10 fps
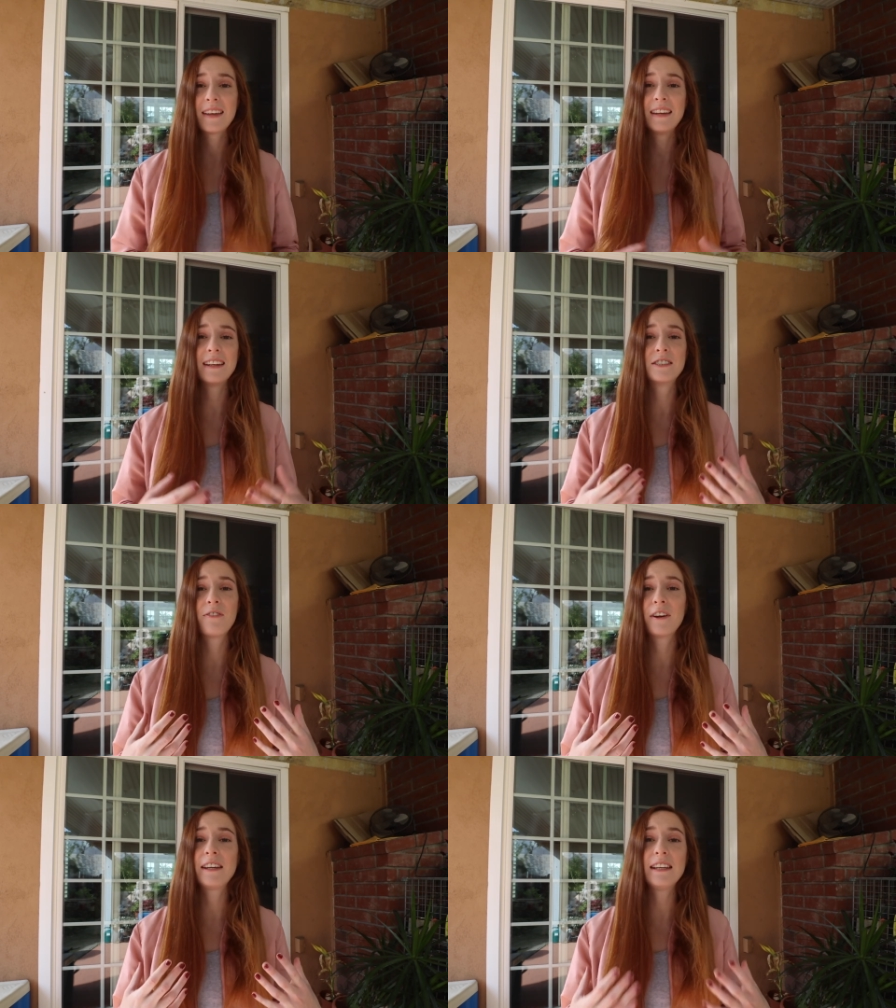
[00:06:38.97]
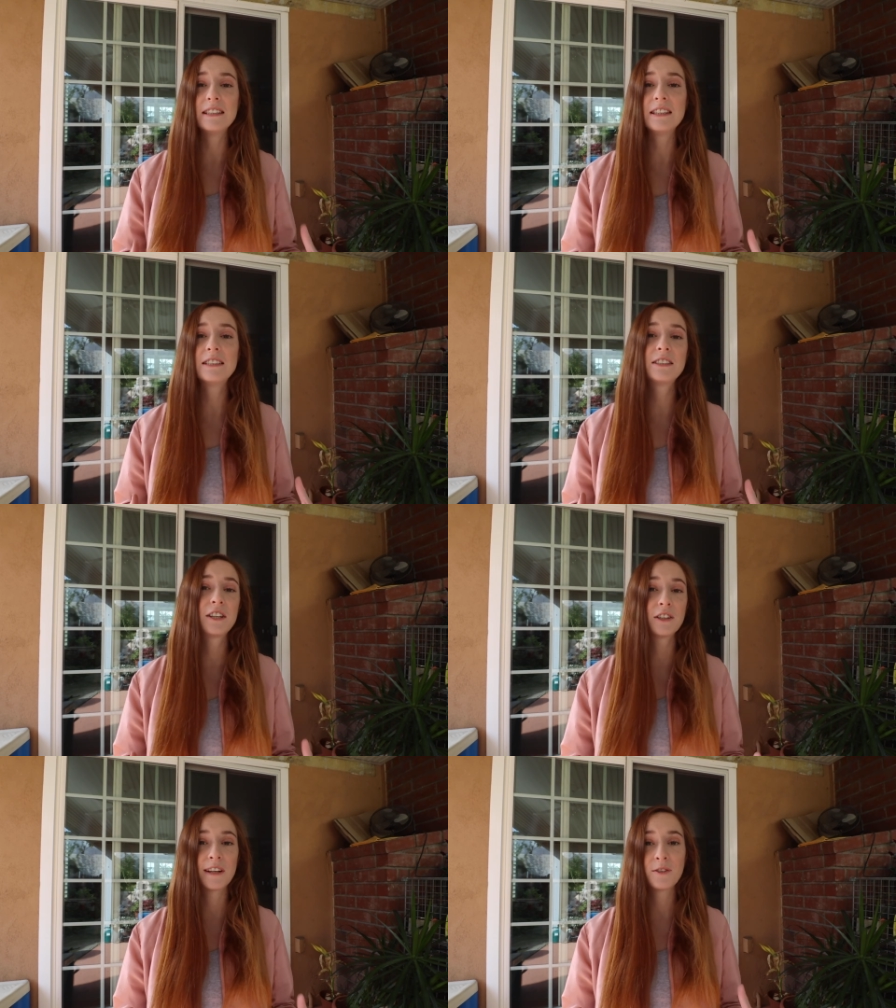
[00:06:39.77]
and it's very easy to
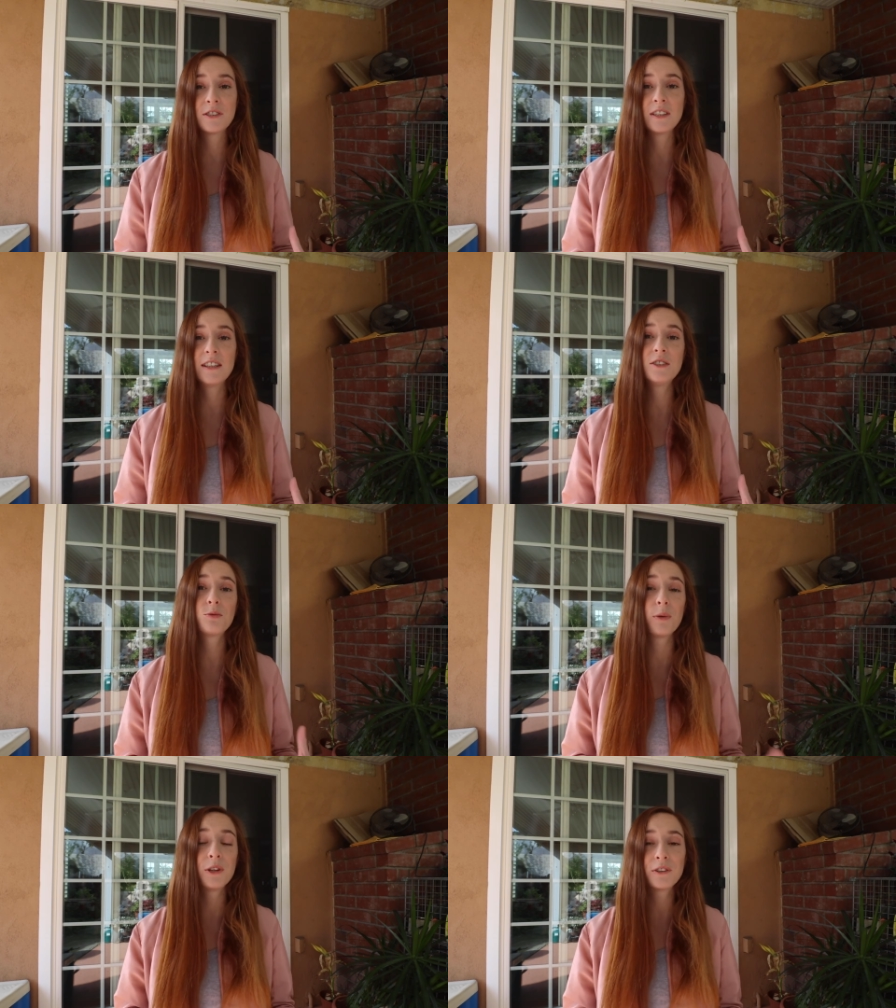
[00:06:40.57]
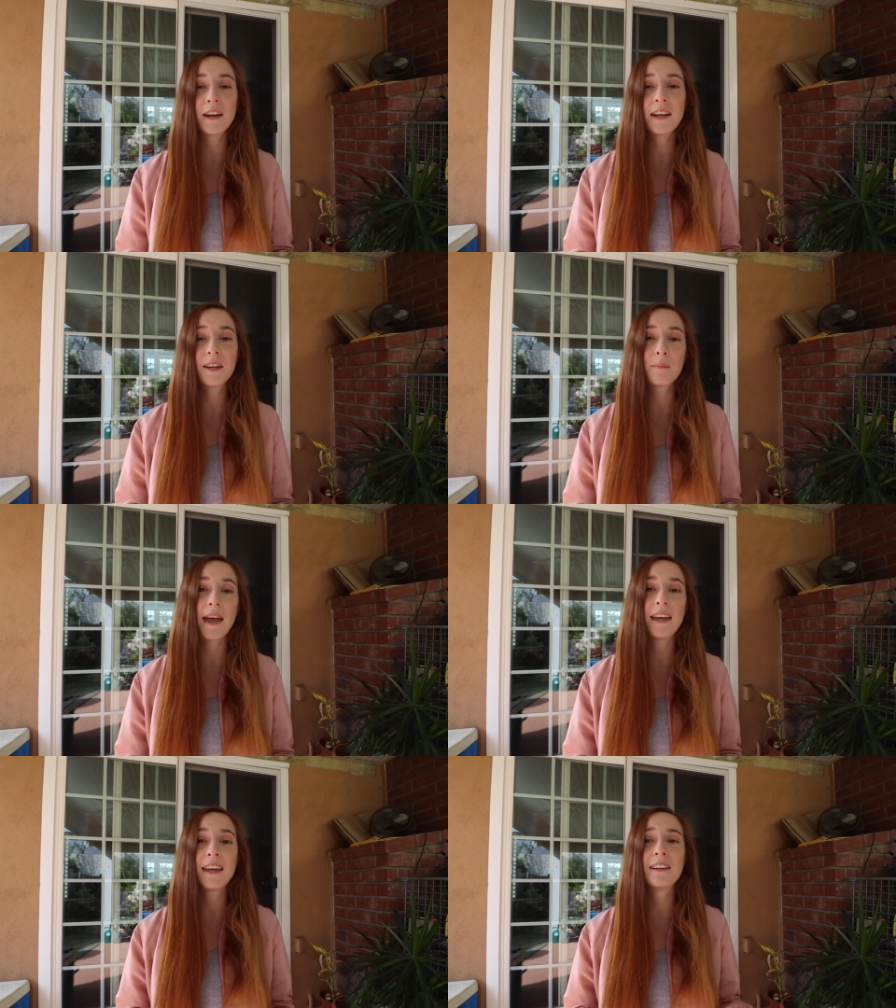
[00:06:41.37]
get around cities when you're riding a
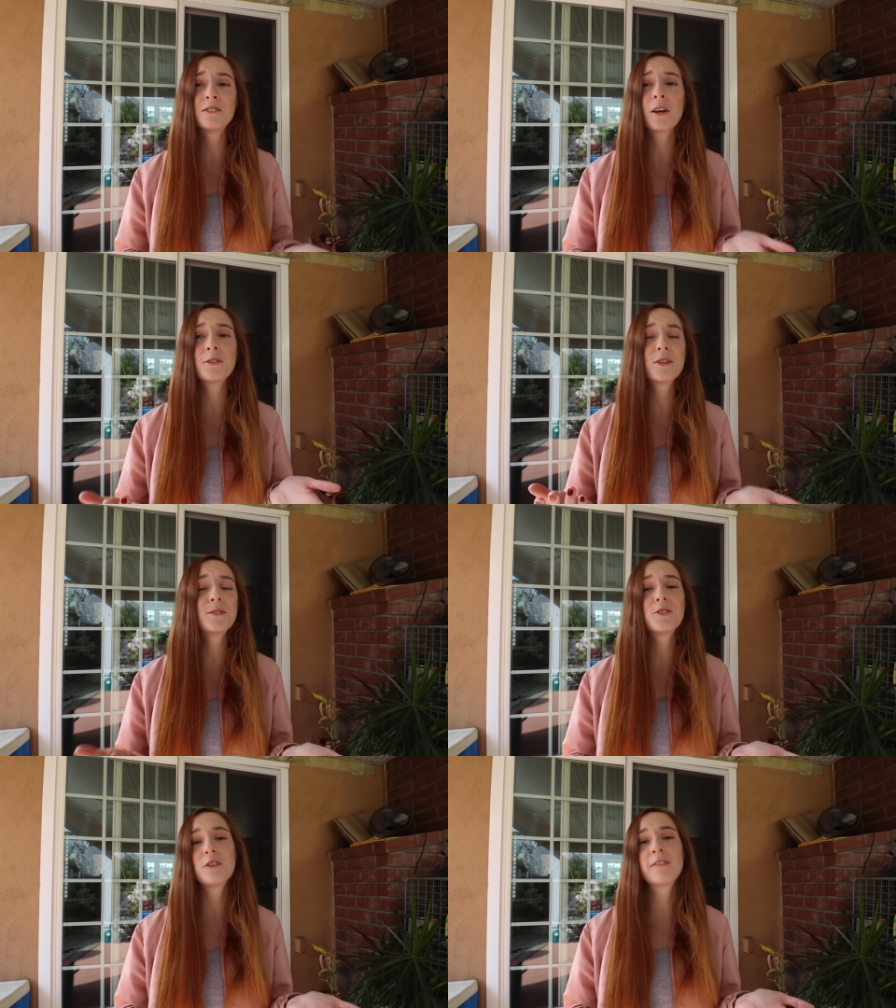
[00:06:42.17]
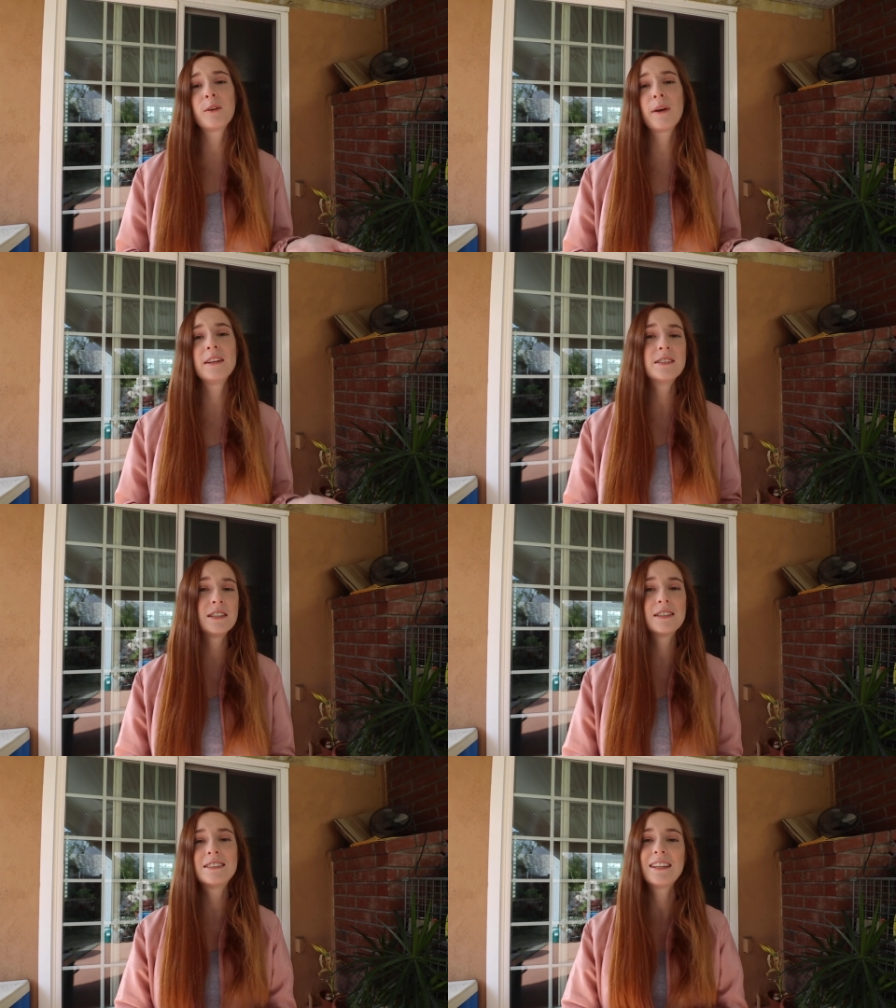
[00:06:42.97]
bike, and it's also such a fun way to
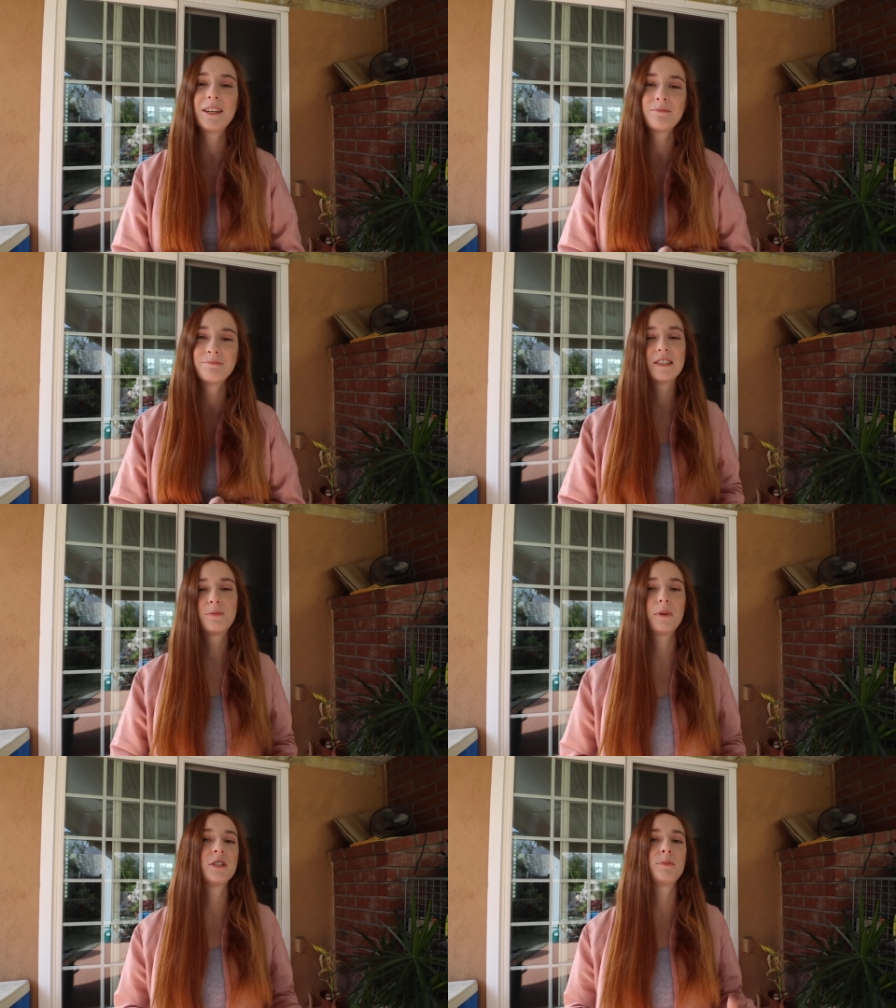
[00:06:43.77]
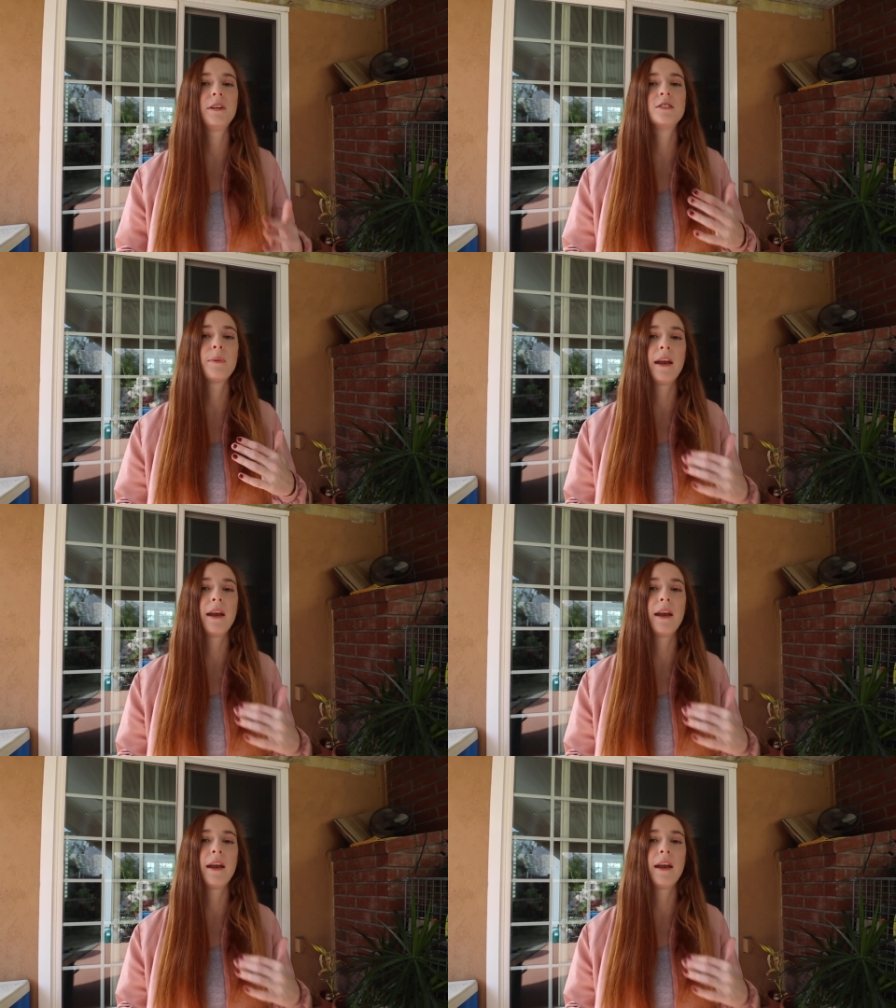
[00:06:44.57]
see the city. This brings me into my